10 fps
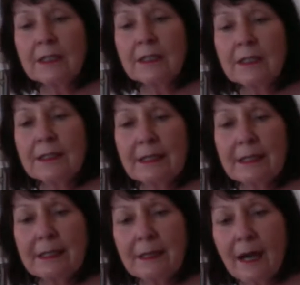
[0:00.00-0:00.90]

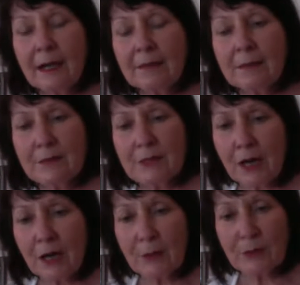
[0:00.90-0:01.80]
then
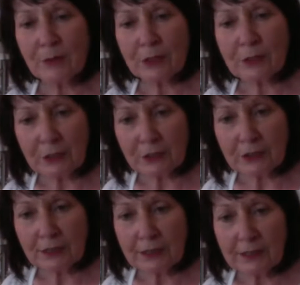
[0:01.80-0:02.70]
start with her.
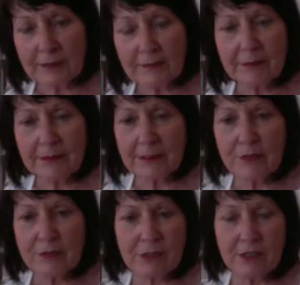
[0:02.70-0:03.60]
And
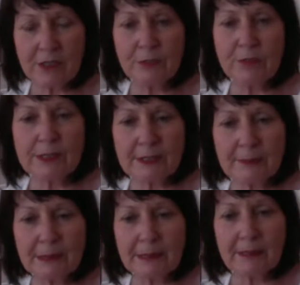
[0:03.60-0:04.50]
you've started with
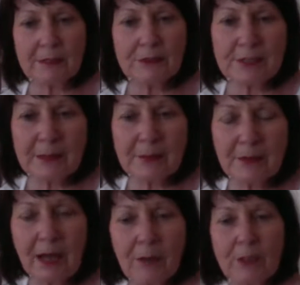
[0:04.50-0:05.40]
somebody else, and
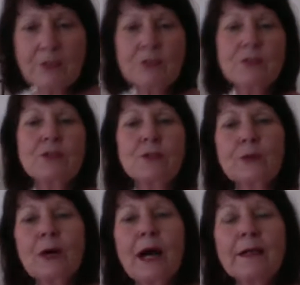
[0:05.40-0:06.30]
I wasn't sure
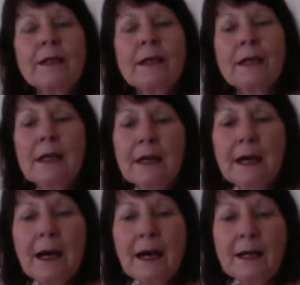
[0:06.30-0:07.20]
why.
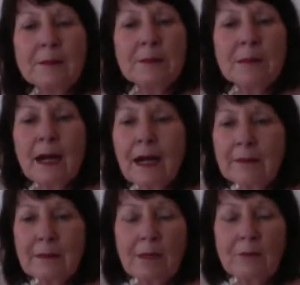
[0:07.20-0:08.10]

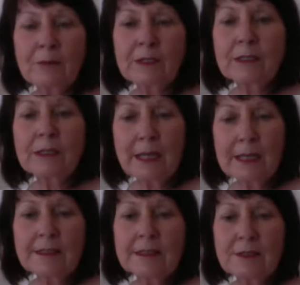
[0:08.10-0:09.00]
I really
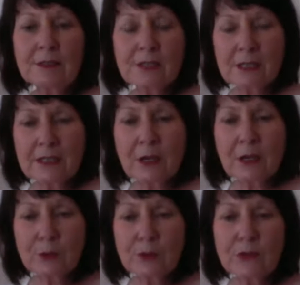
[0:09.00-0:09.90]
like to start out
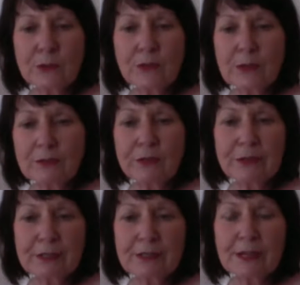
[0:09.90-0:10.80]
with whoever it
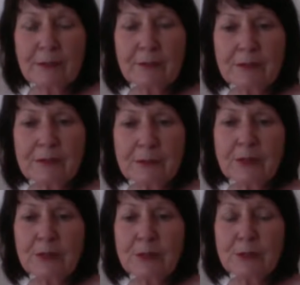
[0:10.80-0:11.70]
is I'm
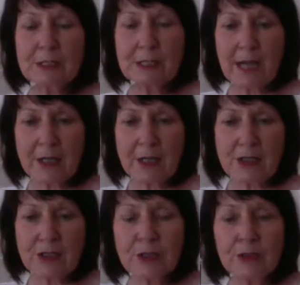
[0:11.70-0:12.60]
supposed to attach
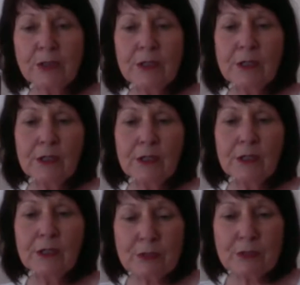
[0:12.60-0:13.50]
to, who's